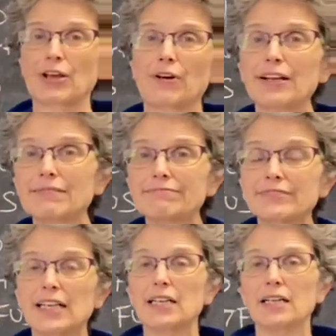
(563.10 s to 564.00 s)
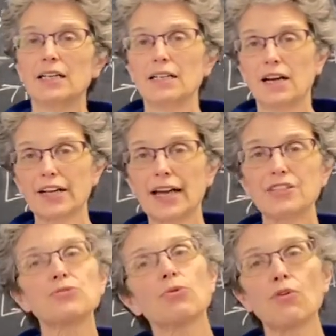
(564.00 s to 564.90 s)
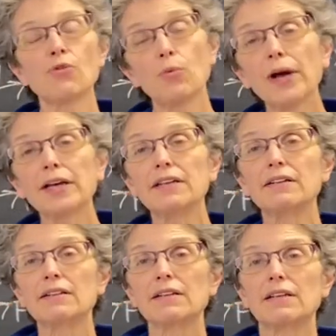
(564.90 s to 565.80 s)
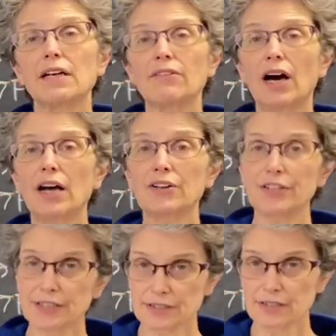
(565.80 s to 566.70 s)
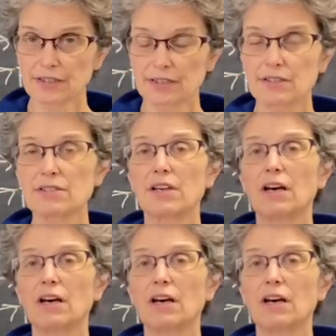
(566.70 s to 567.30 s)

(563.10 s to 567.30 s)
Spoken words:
right? Our cats who are overweight have a higher incidence